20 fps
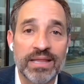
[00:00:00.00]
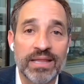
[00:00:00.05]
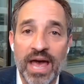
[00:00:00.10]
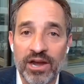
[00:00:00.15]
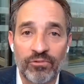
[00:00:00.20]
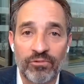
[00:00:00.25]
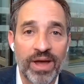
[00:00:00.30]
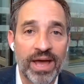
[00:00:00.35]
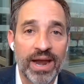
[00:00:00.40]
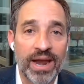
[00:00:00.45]
of
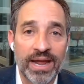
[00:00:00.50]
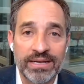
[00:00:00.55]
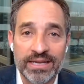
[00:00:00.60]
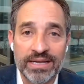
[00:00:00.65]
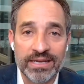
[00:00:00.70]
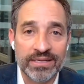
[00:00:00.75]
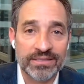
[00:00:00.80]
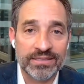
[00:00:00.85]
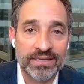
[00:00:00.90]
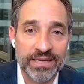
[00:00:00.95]
white ideas
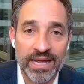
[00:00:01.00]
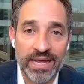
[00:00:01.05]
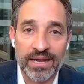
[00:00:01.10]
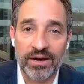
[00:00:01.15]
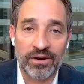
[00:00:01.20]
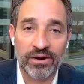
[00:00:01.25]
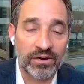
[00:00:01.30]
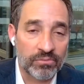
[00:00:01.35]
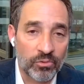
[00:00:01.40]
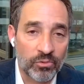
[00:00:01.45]
to get
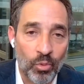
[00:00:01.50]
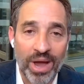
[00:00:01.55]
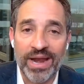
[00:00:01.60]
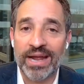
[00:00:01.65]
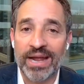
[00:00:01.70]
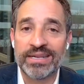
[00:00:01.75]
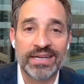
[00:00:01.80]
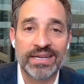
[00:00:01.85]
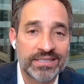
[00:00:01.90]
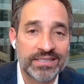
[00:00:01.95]

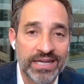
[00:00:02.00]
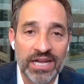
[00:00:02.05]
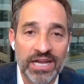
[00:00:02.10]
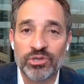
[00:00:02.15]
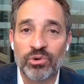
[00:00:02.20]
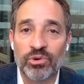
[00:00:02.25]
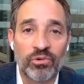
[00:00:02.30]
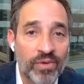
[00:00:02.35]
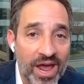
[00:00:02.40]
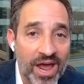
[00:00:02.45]
to a
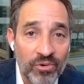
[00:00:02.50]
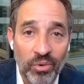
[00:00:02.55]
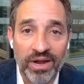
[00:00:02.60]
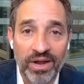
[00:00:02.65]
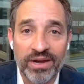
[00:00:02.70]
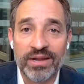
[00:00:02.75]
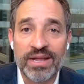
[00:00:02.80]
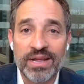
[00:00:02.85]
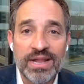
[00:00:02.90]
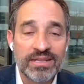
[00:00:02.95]
red one.
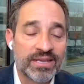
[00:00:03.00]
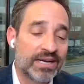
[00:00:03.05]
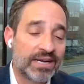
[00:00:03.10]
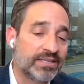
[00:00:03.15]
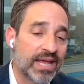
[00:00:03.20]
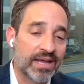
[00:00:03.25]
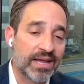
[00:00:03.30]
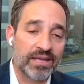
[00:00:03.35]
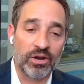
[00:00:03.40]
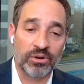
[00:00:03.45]
It's going
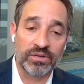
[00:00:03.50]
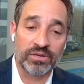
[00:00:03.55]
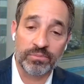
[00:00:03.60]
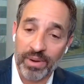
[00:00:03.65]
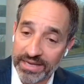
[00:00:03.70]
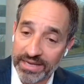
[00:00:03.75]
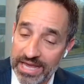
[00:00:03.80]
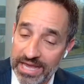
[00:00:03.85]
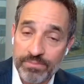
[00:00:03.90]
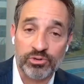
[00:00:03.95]
to take, but
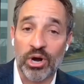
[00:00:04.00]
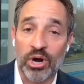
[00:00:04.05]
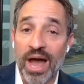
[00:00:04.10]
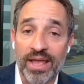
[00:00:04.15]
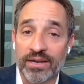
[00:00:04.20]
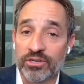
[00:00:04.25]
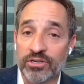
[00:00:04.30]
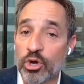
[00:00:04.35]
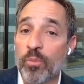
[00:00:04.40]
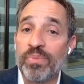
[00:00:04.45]
keep trying.
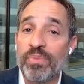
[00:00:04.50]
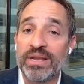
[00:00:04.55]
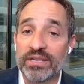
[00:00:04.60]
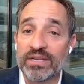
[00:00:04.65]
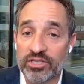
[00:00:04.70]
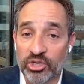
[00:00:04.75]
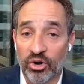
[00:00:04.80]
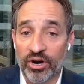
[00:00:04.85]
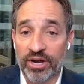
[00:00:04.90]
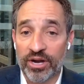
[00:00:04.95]
Don't be
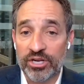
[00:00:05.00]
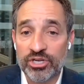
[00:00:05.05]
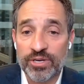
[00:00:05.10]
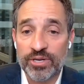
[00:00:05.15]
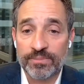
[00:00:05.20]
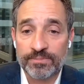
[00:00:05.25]
discouraged.